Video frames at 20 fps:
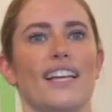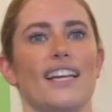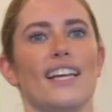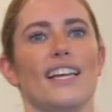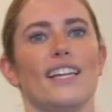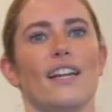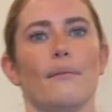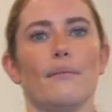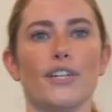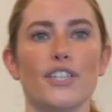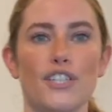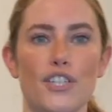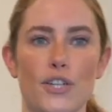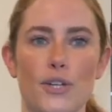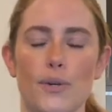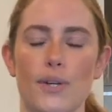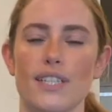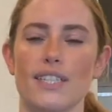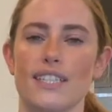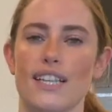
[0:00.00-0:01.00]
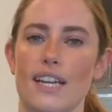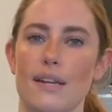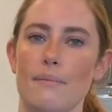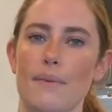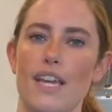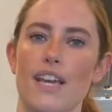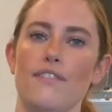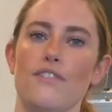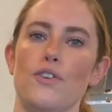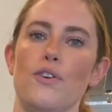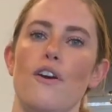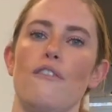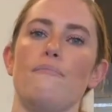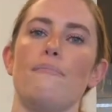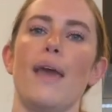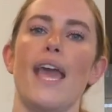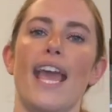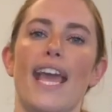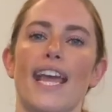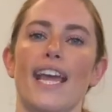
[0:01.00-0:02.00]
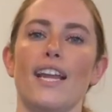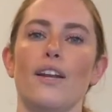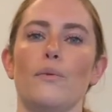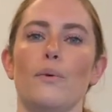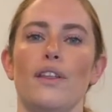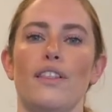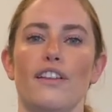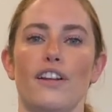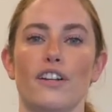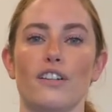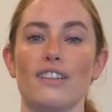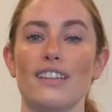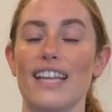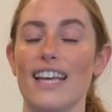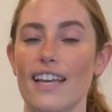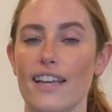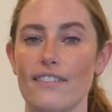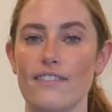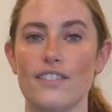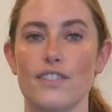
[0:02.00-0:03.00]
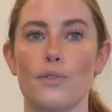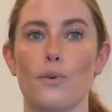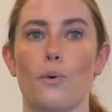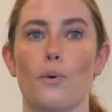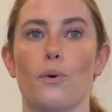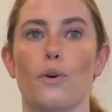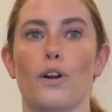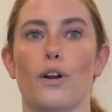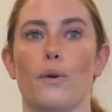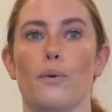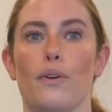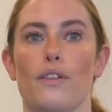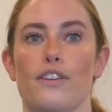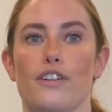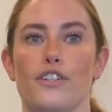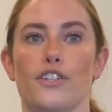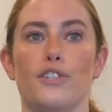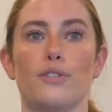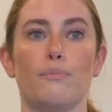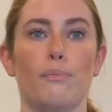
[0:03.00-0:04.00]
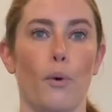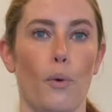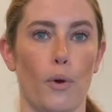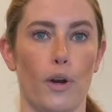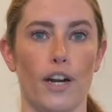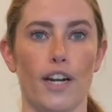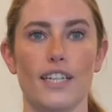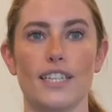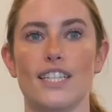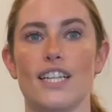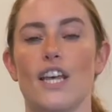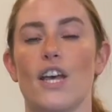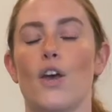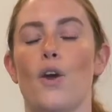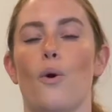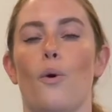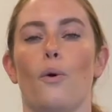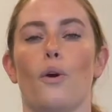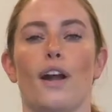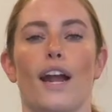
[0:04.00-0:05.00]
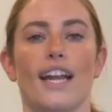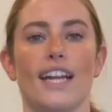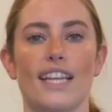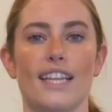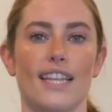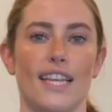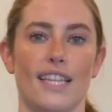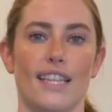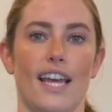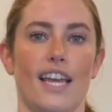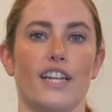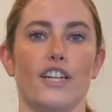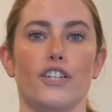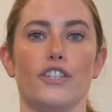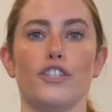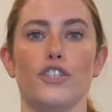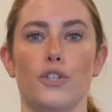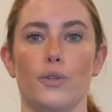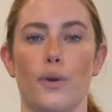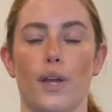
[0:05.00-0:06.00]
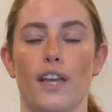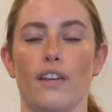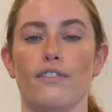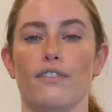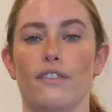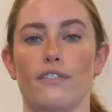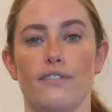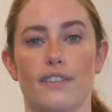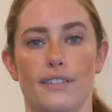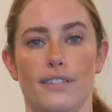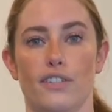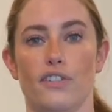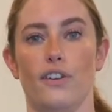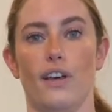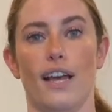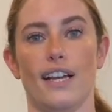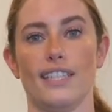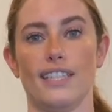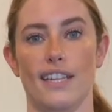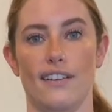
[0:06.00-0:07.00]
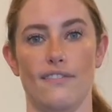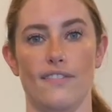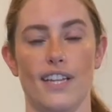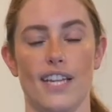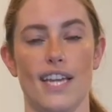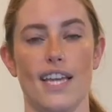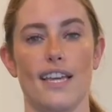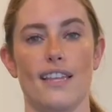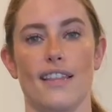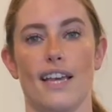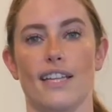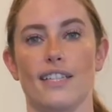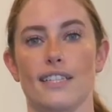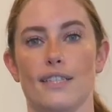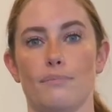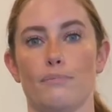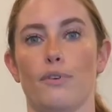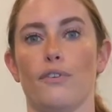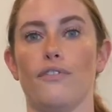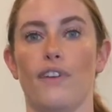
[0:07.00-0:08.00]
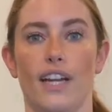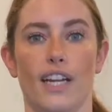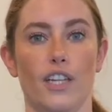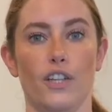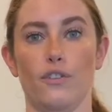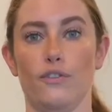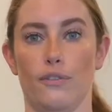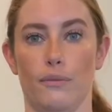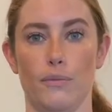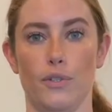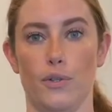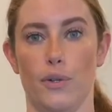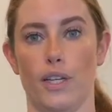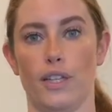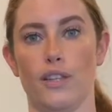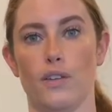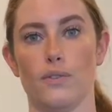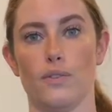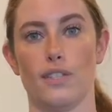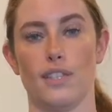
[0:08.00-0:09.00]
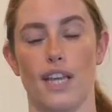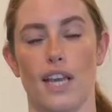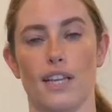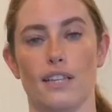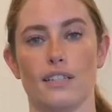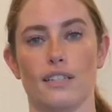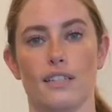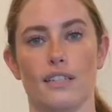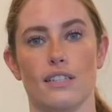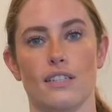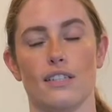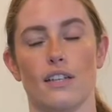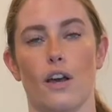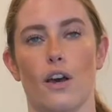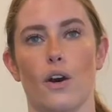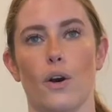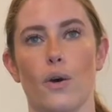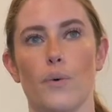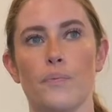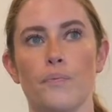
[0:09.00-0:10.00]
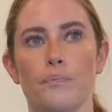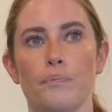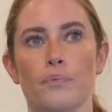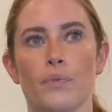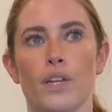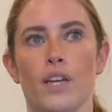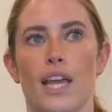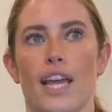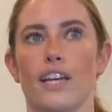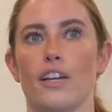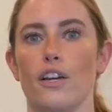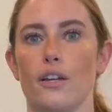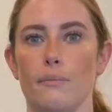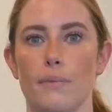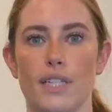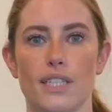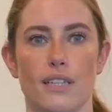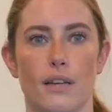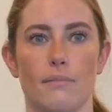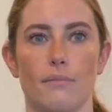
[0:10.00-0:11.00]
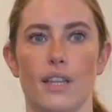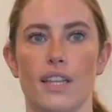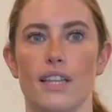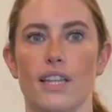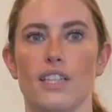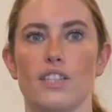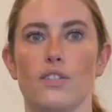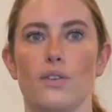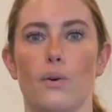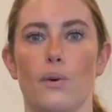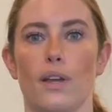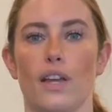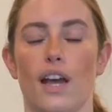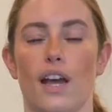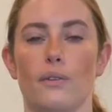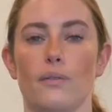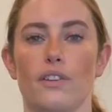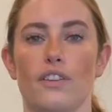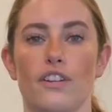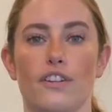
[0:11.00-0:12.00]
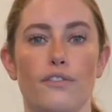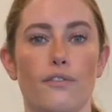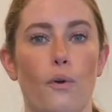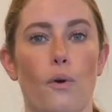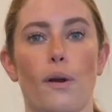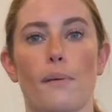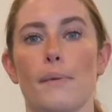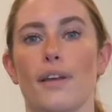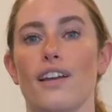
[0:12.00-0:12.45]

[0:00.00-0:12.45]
Number two is gonna be if you have pain with your lifts or with your sport or anything that you're doing for physical activity that's preventing you from doing those things. So it could be something that's going on with your form.